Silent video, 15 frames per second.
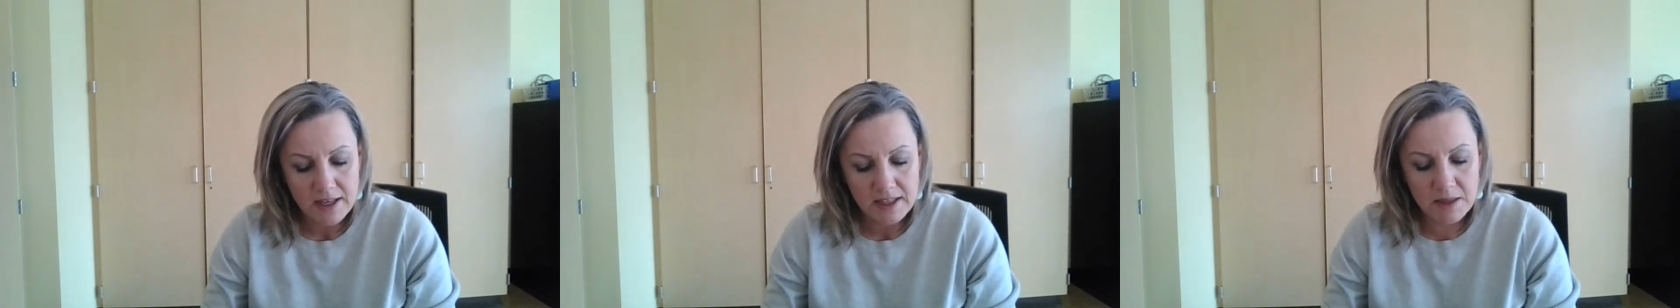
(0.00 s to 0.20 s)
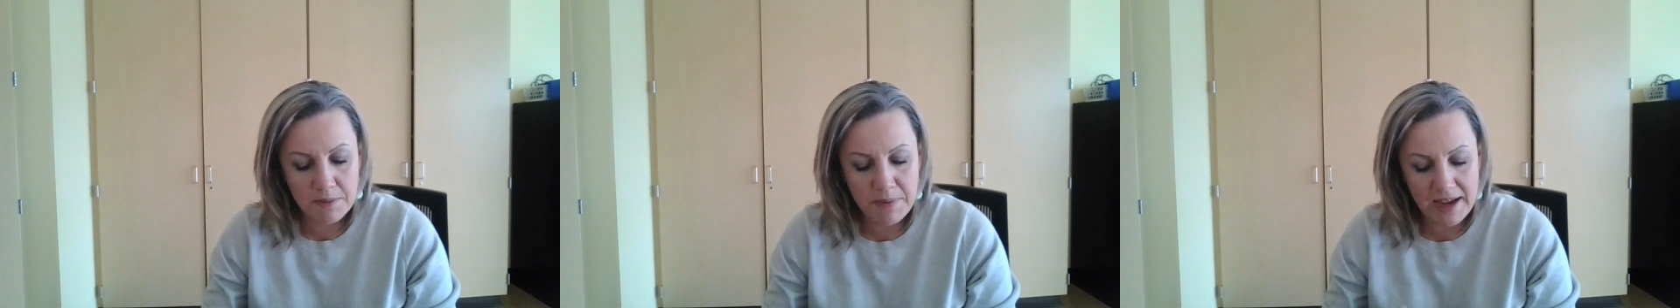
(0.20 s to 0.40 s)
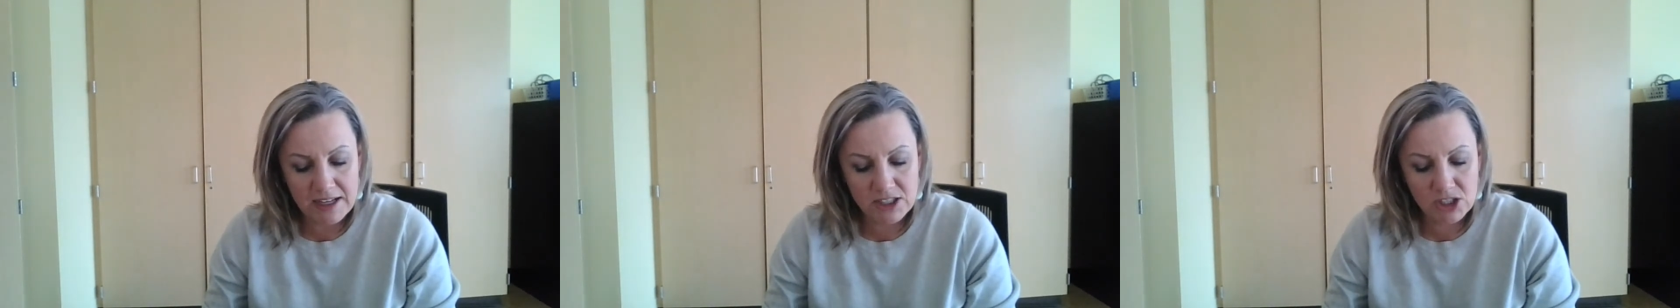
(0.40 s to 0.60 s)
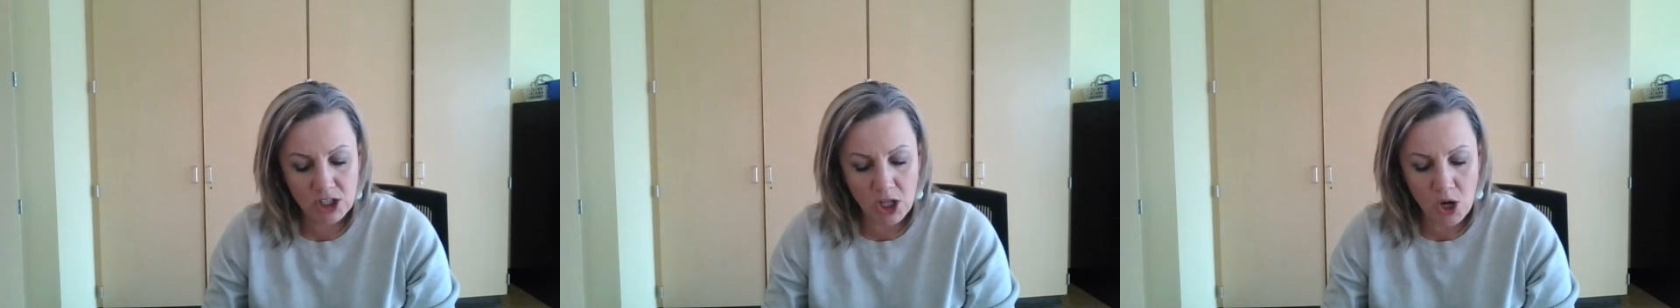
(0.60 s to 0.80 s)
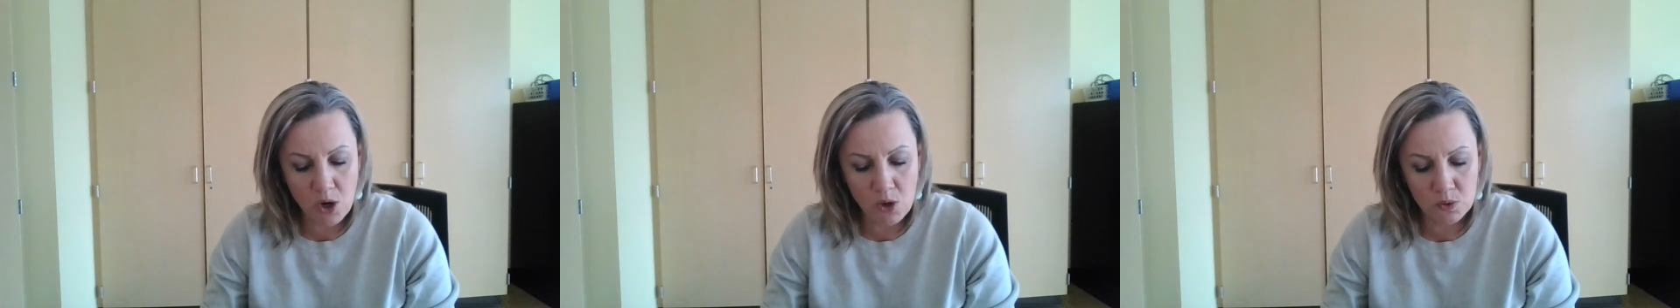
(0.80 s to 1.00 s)
The bank's
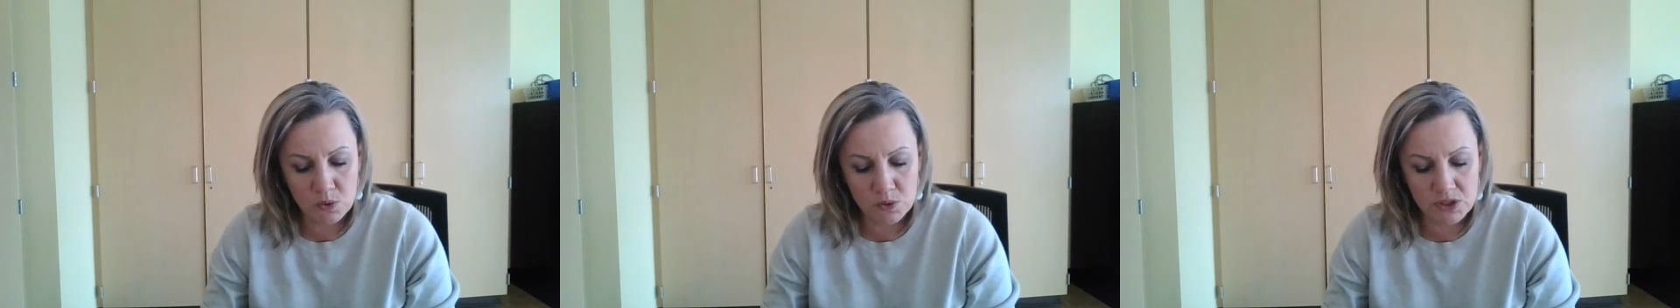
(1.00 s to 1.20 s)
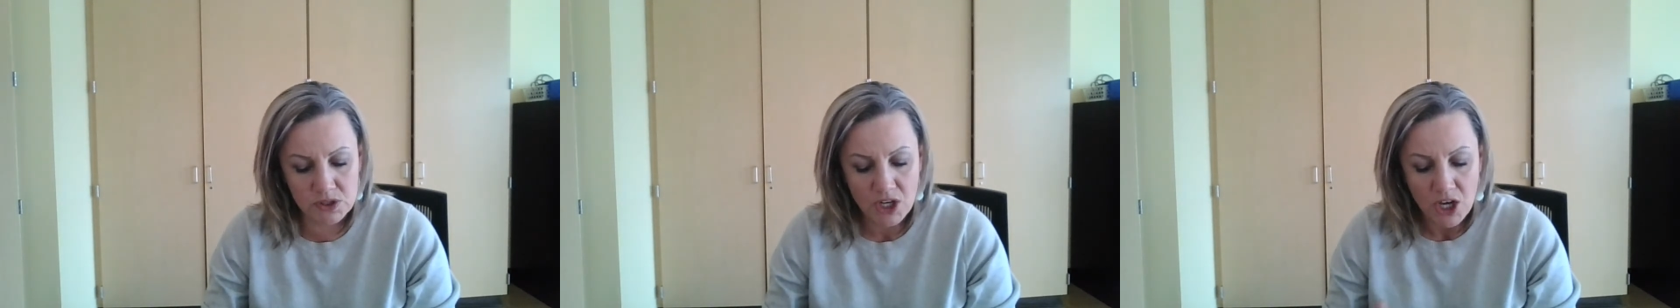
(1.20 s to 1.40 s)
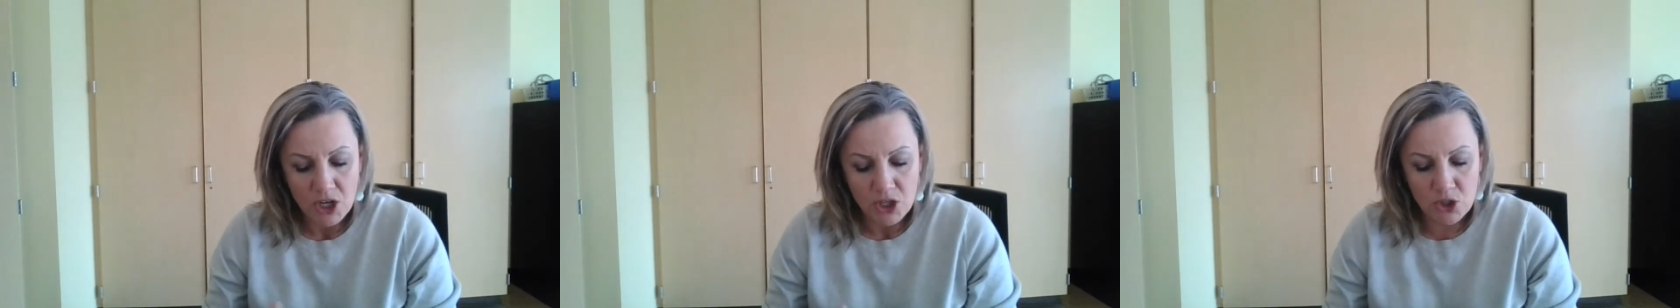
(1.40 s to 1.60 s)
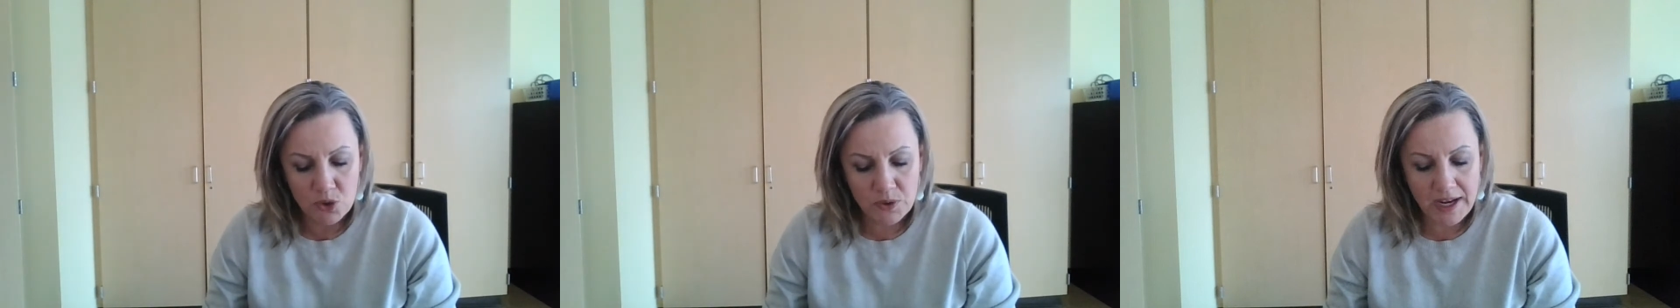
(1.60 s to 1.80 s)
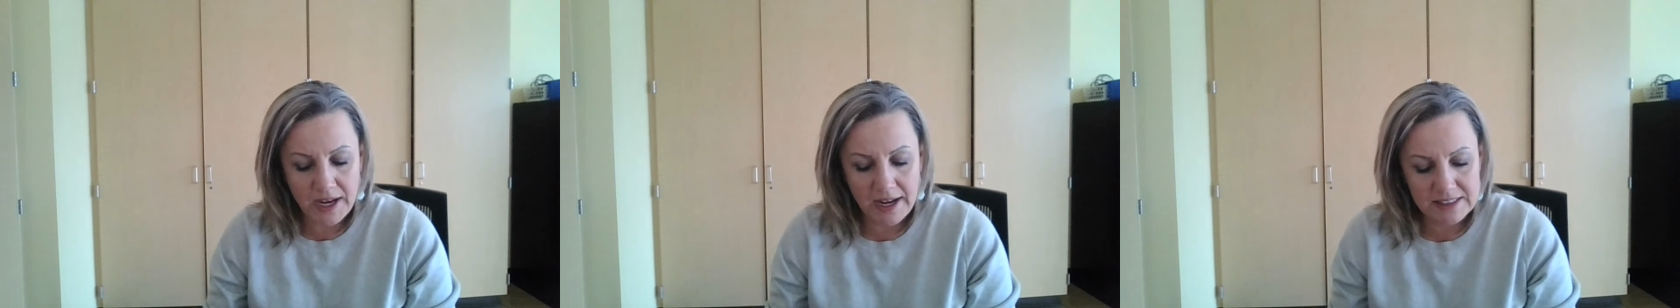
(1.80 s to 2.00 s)
closed. You
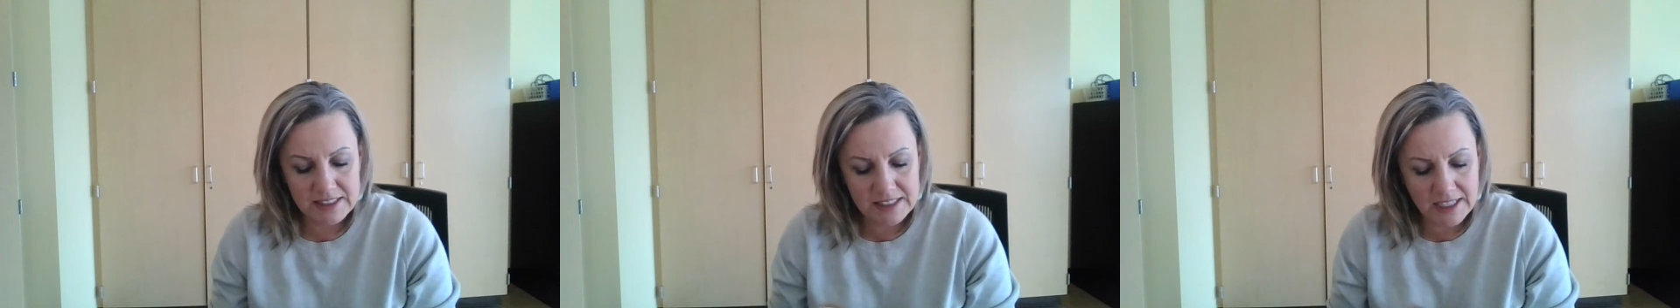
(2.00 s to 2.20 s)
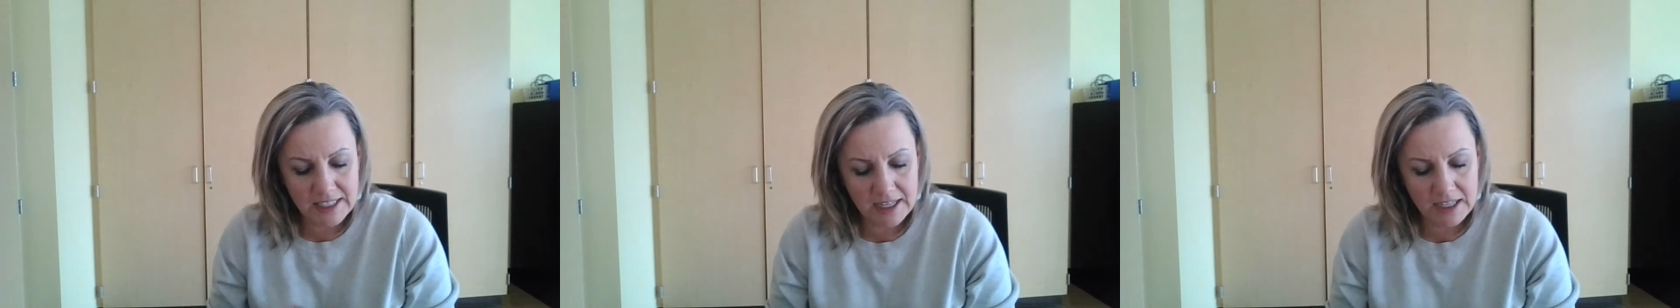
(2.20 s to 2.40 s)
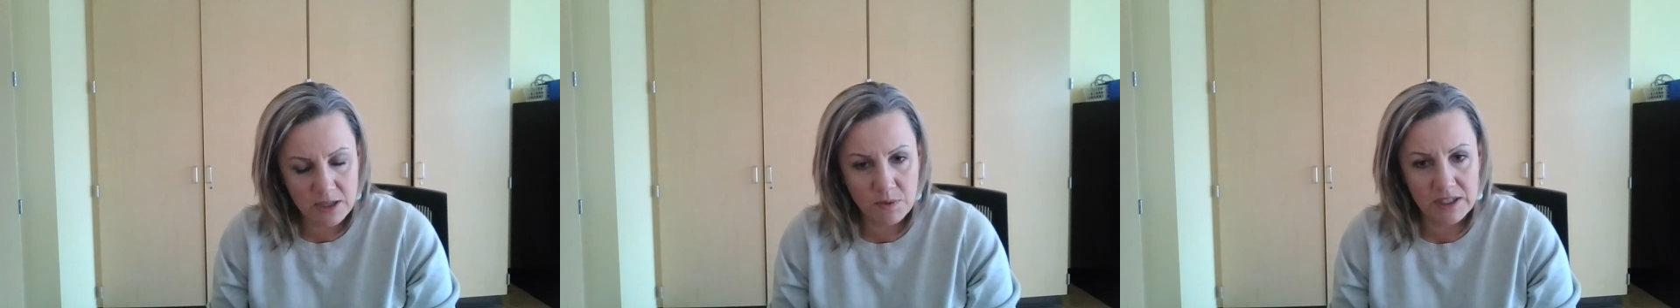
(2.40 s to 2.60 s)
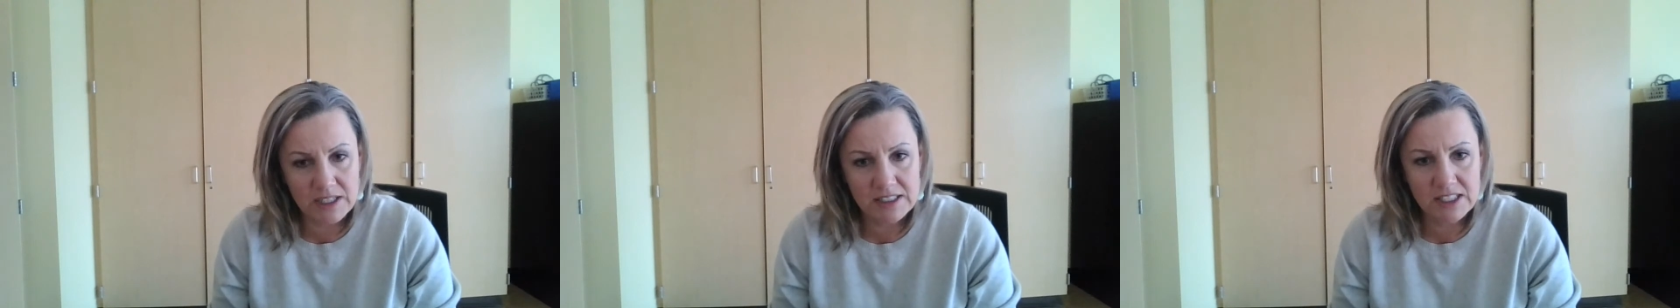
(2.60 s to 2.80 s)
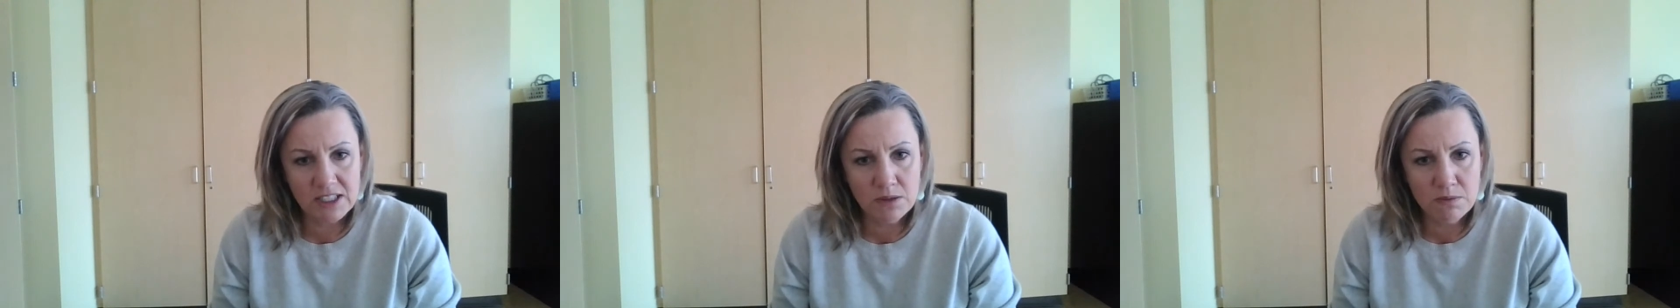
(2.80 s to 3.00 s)
can't see anyone
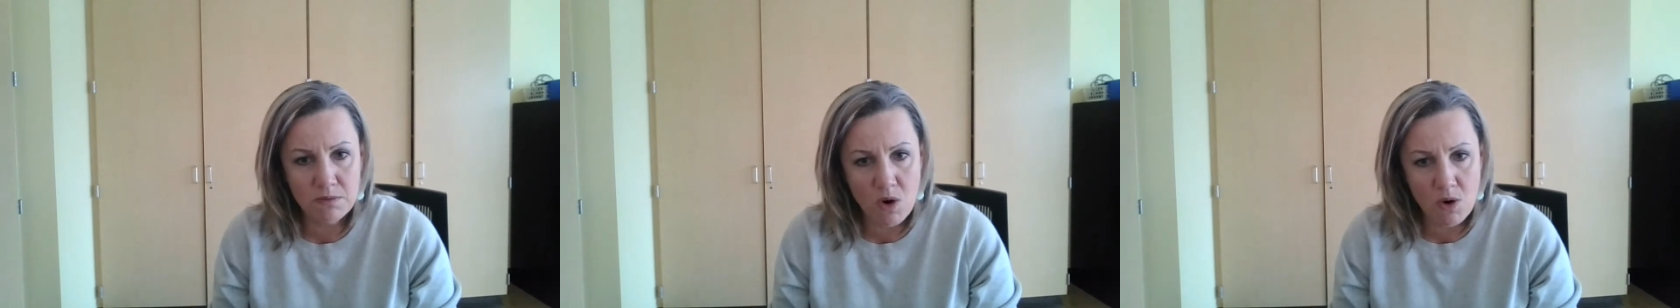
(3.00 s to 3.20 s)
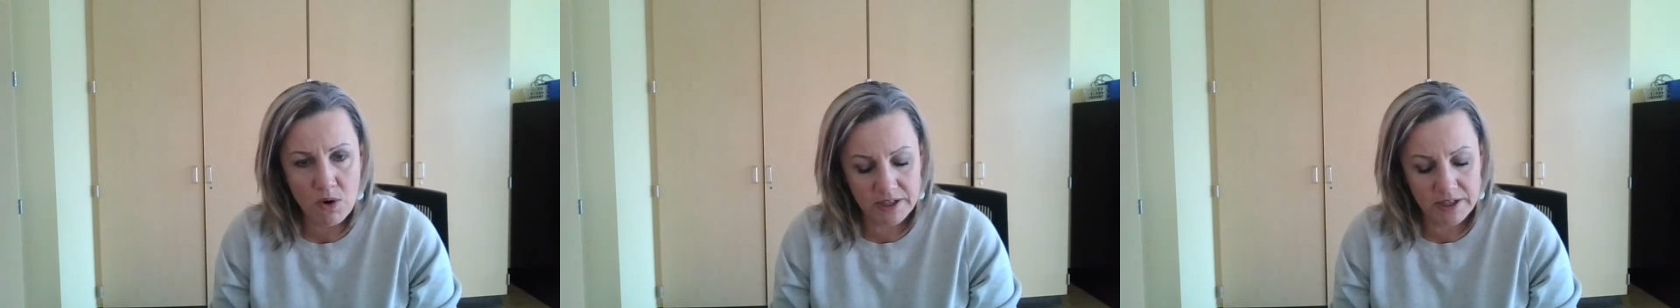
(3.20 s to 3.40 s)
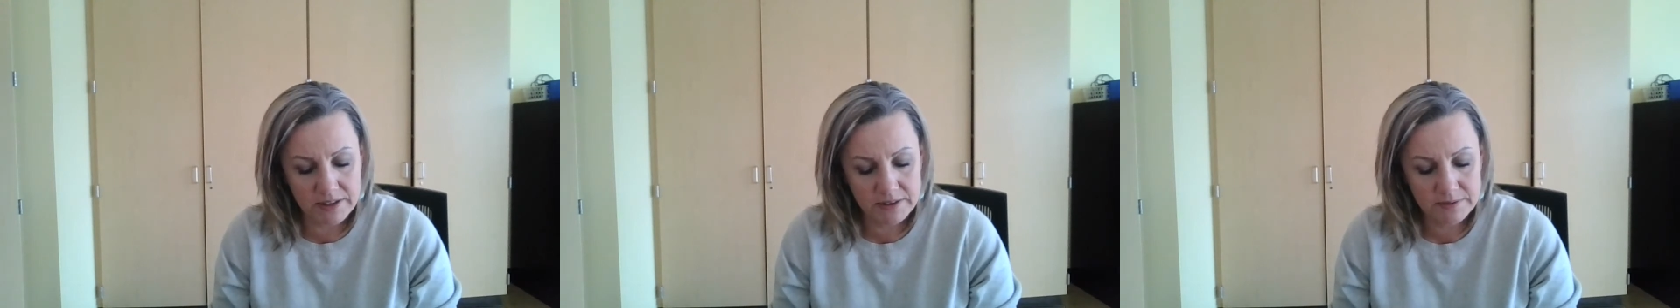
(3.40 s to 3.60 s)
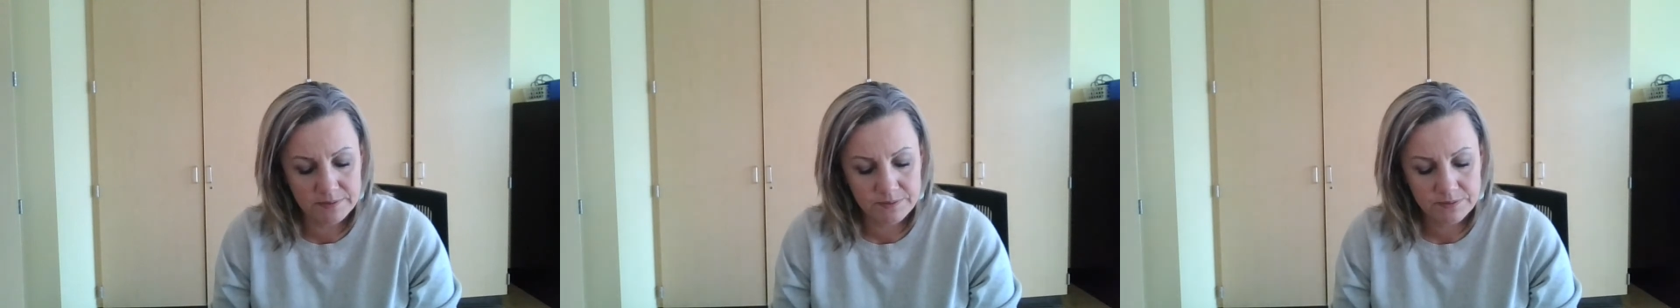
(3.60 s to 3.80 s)
until morning.